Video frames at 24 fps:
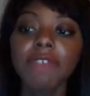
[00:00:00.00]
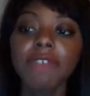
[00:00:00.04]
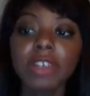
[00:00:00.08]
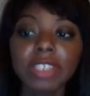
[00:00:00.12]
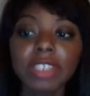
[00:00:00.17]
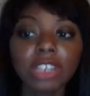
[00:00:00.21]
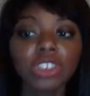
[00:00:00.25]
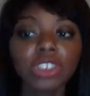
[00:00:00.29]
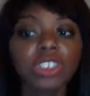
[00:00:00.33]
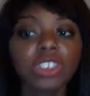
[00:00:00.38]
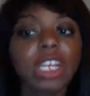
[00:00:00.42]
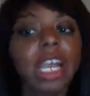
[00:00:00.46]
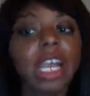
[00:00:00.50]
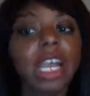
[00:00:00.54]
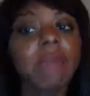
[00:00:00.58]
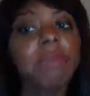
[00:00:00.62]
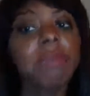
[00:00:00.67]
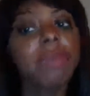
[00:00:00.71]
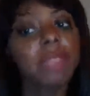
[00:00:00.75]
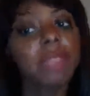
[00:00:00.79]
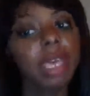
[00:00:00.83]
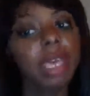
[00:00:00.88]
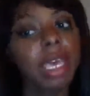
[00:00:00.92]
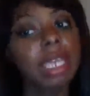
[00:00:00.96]
If there's
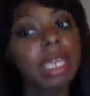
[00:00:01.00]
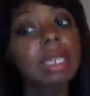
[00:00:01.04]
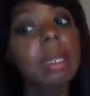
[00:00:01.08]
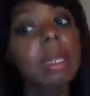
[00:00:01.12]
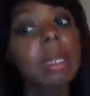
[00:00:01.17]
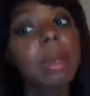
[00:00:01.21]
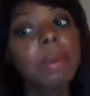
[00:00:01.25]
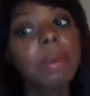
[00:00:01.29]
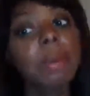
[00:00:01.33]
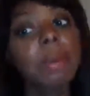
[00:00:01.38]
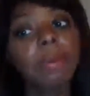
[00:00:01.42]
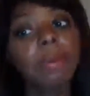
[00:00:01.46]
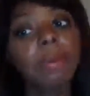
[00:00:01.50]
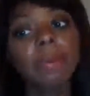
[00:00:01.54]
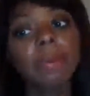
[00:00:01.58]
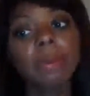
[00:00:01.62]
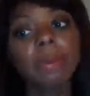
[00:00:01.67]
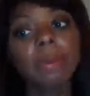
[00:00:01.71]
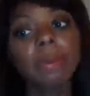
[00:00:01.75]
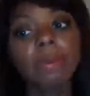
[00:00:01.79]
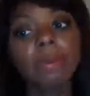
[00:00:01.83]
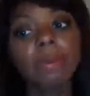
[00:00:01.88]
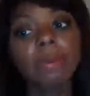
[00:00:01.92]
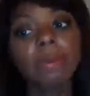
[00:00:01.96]
extra time,
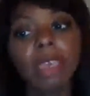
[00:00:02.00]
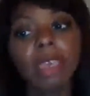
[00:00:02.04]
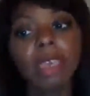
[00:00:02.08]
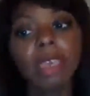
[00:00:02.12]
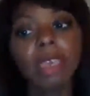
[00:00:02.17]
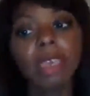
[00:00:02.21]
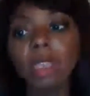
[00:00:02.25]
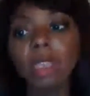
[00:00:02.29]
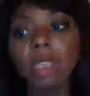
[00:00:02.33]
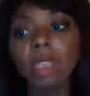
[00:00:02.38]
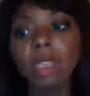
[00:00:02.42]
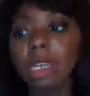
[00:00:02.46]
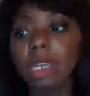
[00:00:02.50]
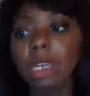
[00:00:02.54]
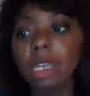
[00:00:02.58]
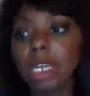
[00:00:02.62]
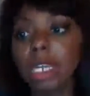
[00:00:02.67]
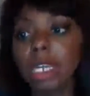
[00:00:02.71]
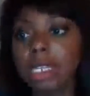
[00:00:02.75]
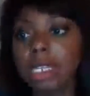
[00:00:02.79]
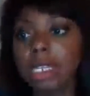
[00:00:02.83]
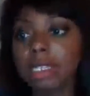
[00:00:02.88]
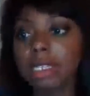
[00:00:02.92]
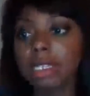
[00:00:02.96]
then
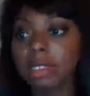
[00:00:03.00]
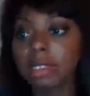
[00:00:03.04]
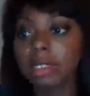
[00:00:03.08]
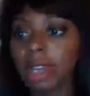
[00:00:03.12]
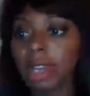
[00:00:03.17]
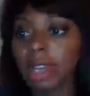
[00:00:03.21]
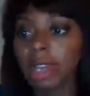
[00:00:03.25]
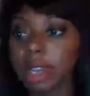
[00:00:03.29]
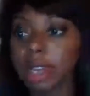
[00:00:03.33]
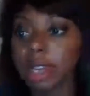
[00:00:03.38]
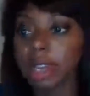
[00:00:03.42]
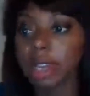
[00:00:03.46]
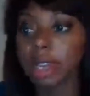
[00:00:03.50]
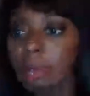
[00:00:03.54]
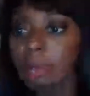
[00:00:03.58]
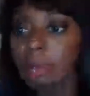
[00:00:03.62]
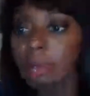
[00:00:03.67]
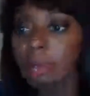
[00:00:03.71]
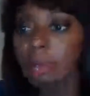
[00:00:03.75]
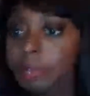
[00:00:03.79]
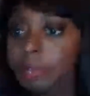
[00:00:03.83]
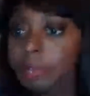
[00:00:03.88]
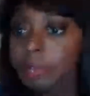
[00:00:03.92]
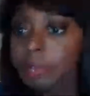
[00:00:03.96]
maybe there
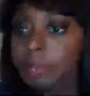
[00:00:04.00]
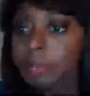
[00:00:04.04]
is,